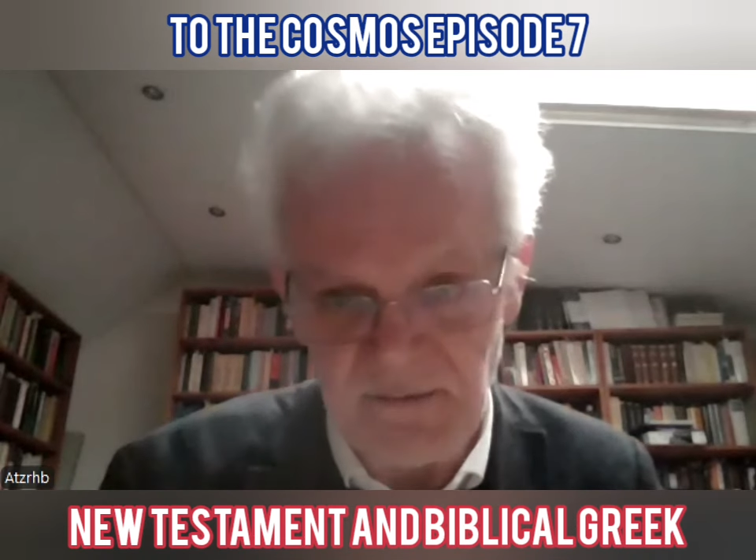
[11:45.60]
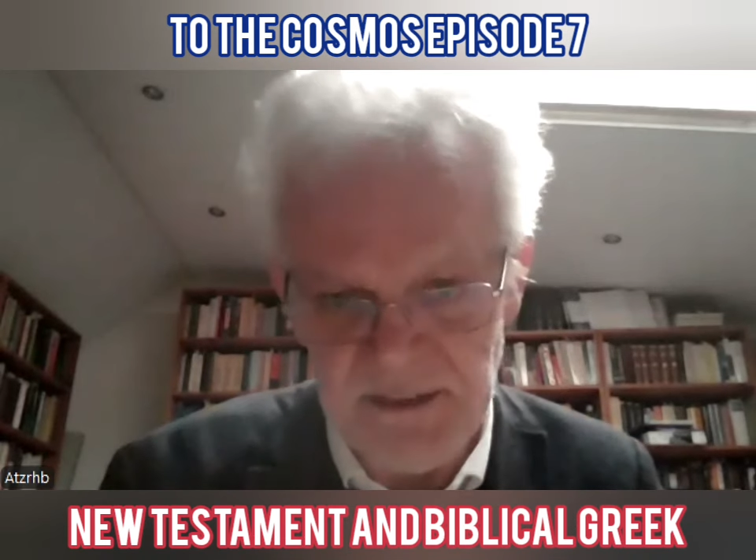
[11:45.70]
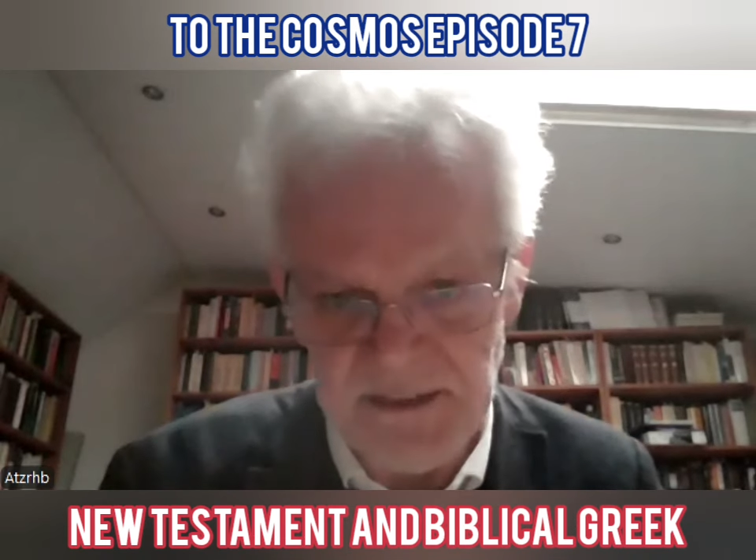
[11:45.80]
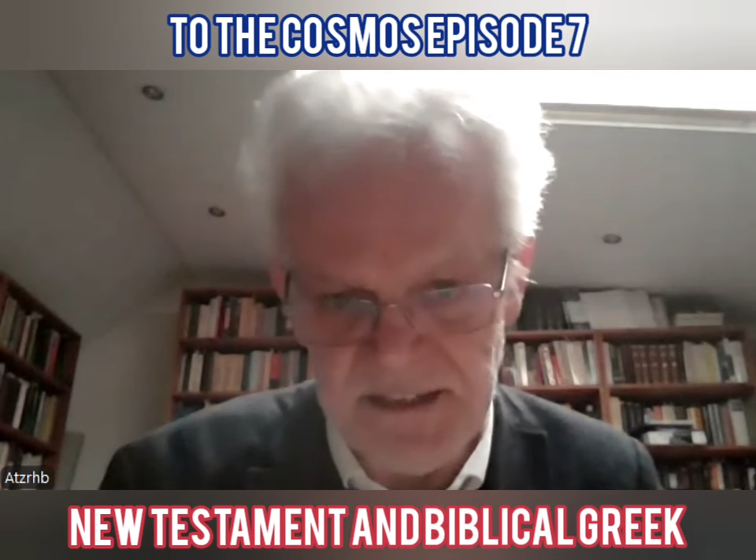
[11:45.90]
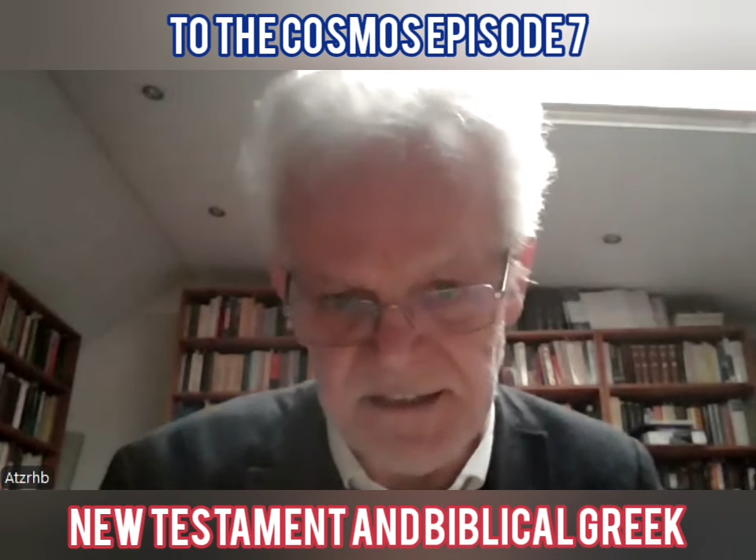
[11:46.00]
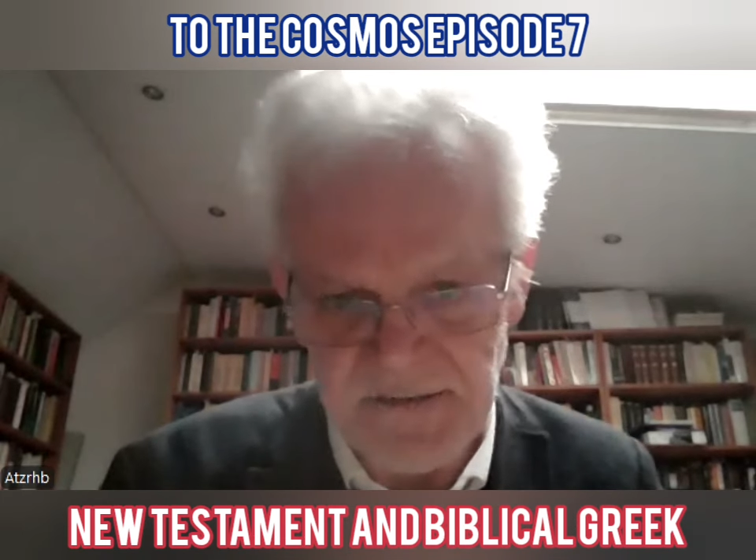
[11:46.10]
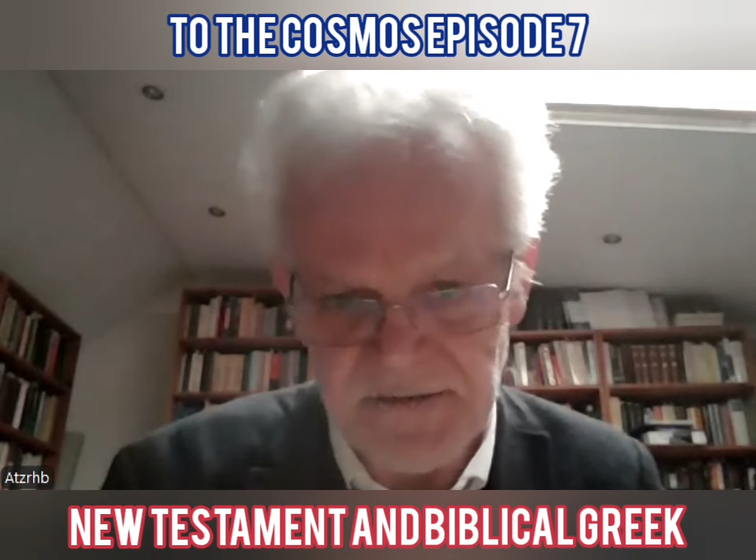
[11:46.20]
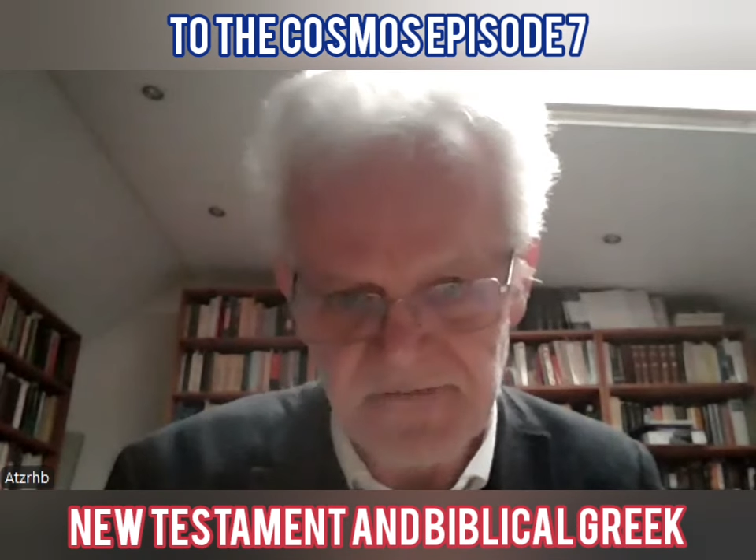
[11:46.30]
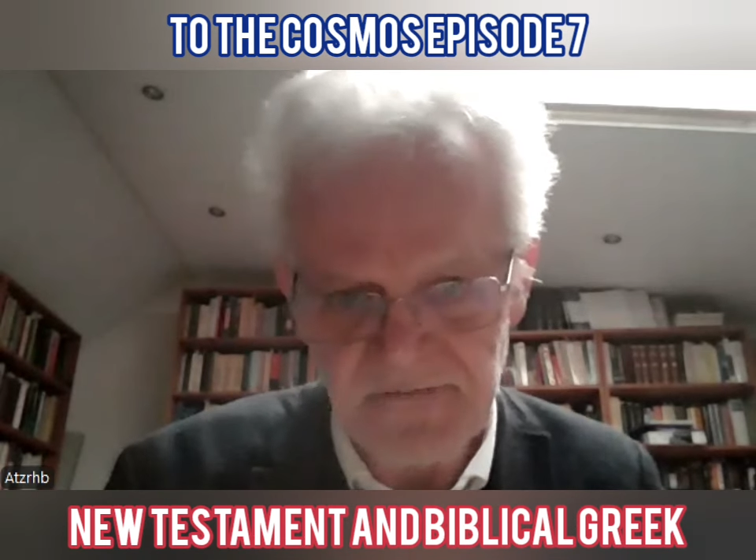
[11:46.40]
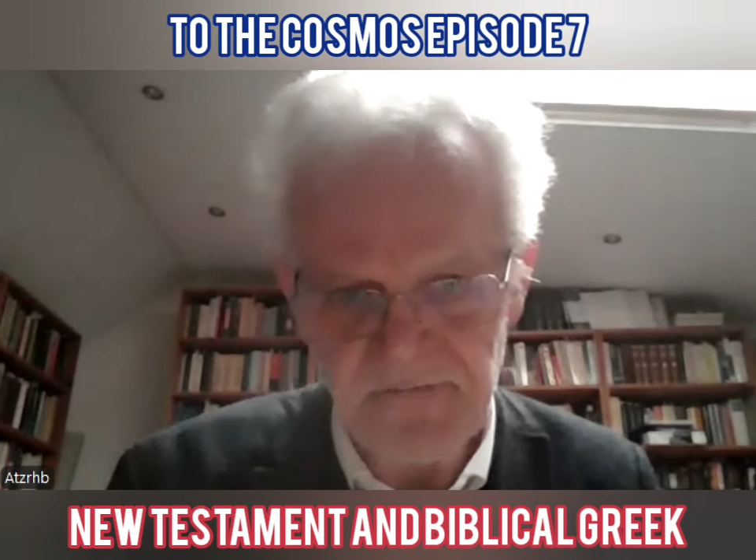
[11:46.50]
be
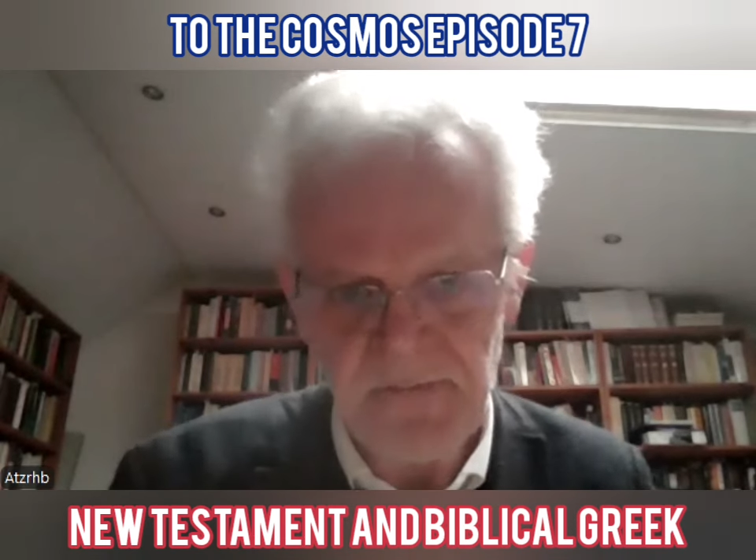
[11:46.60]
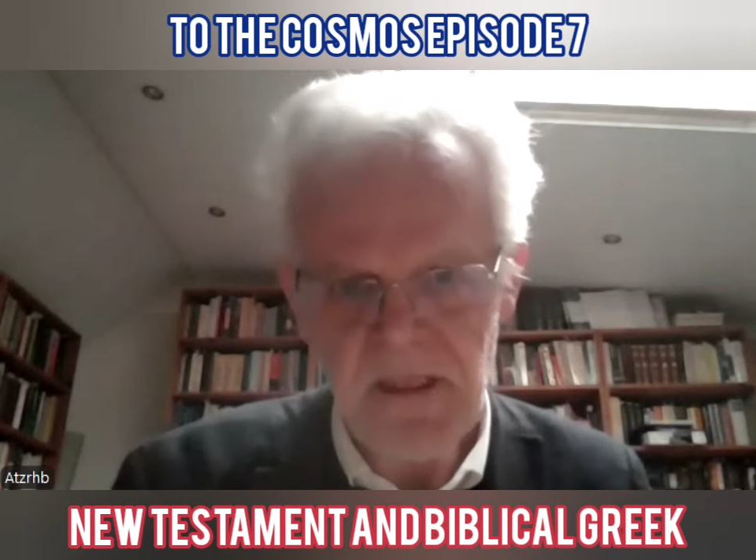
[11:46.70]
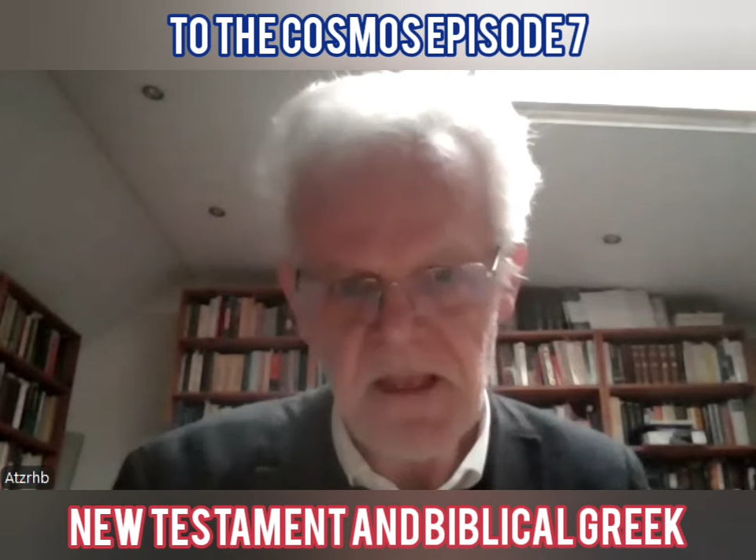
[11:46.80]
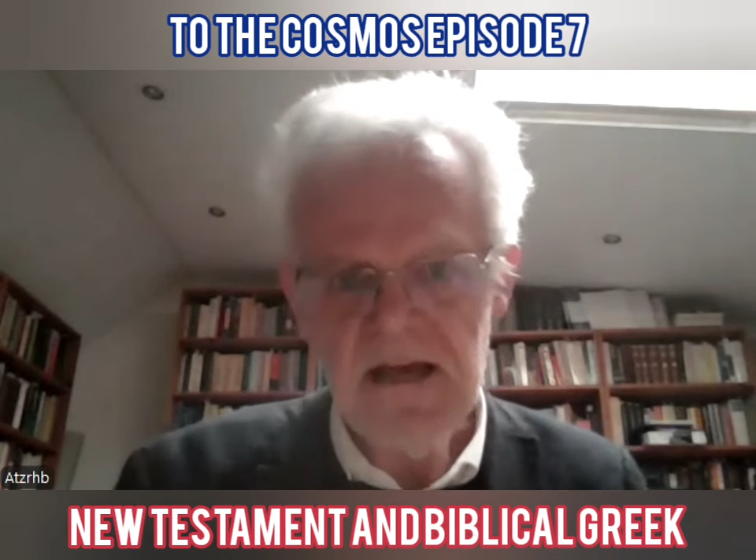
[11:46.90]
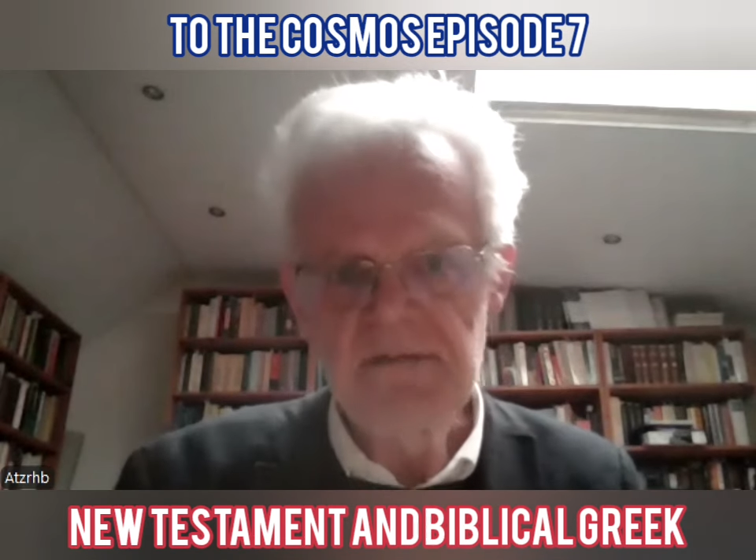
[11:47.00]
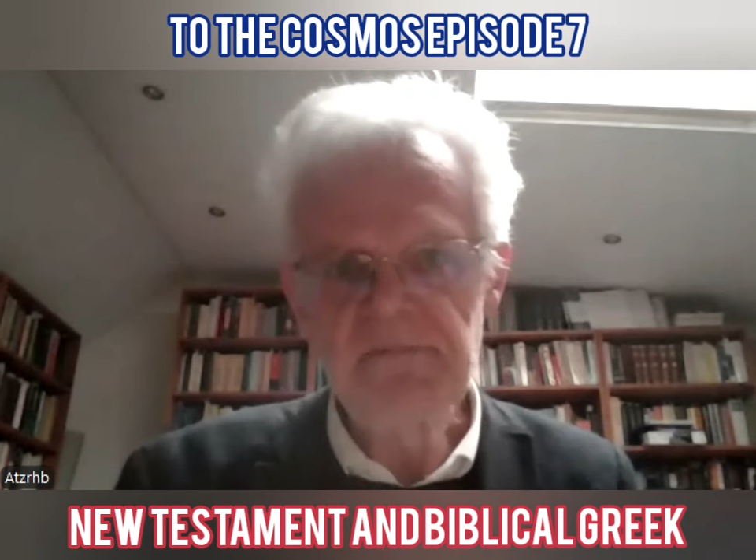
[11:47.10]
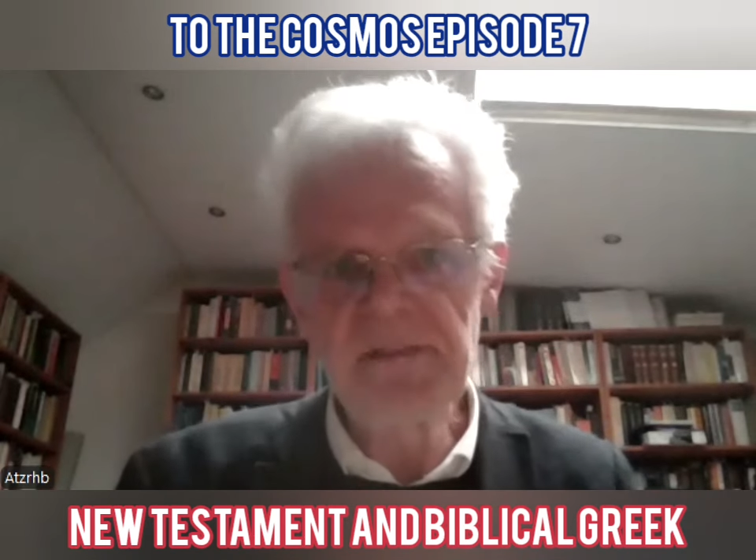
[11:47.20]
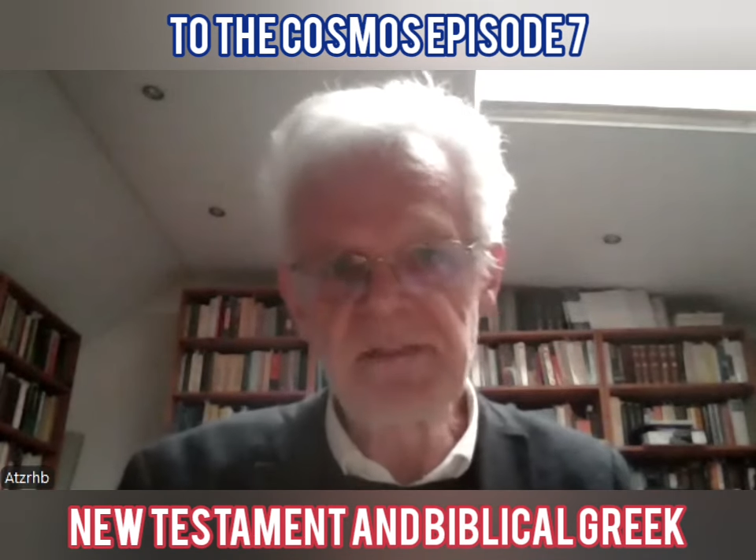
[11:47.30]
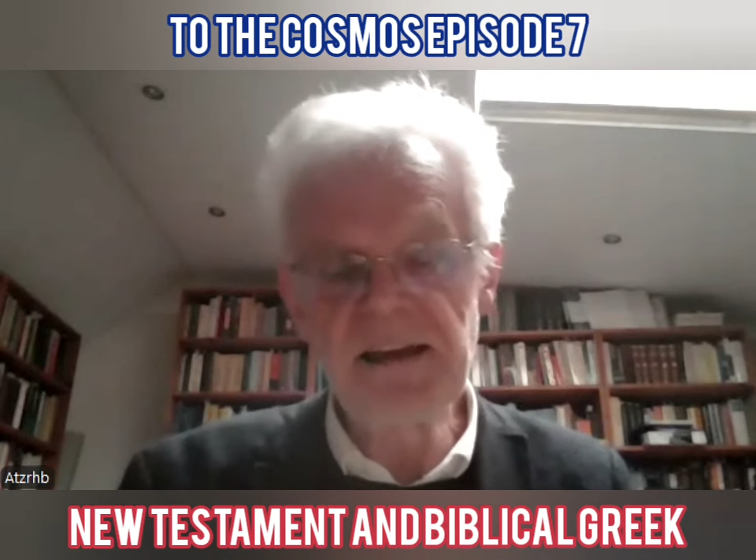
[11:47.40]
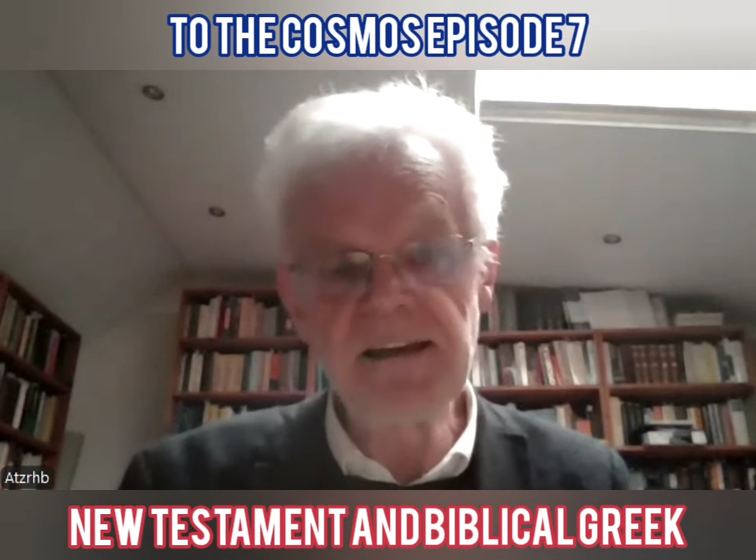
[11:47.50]
saved.
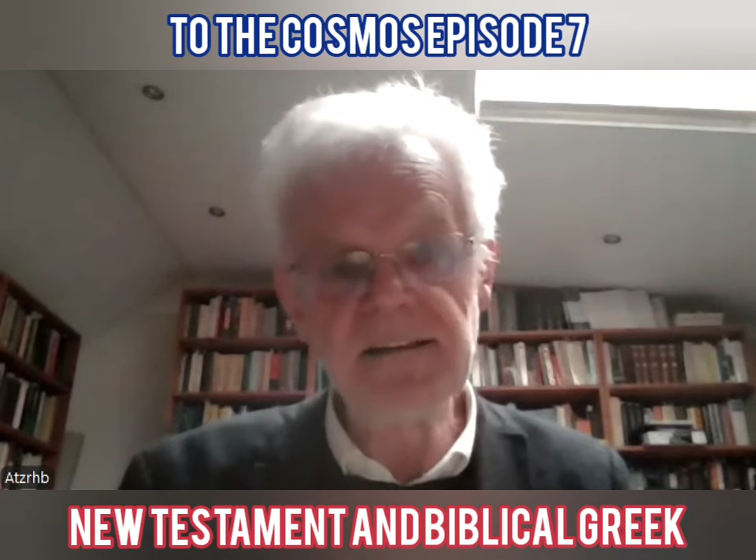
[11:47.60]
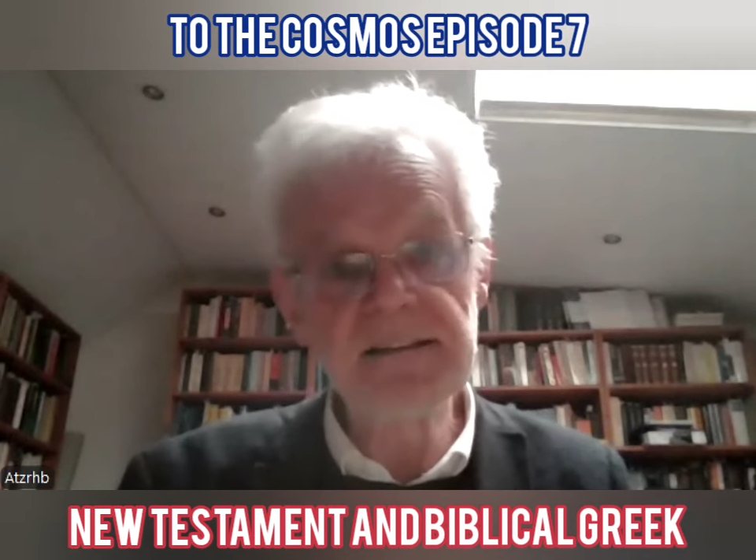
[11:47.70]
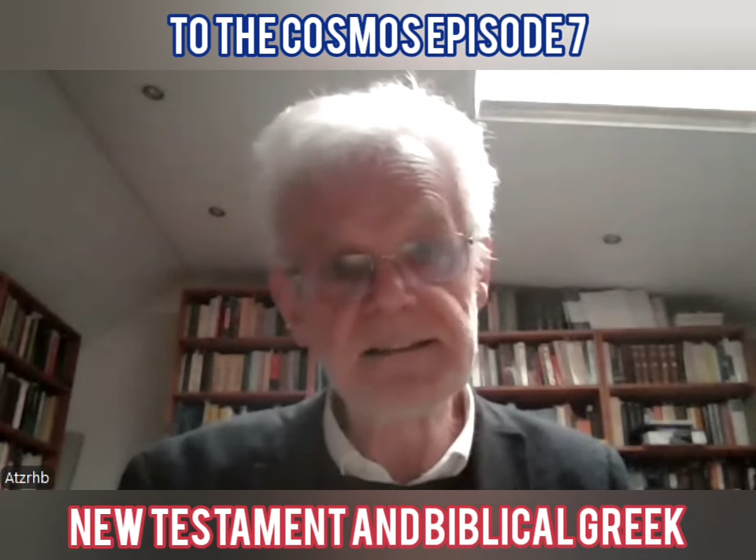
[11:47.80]
But then in the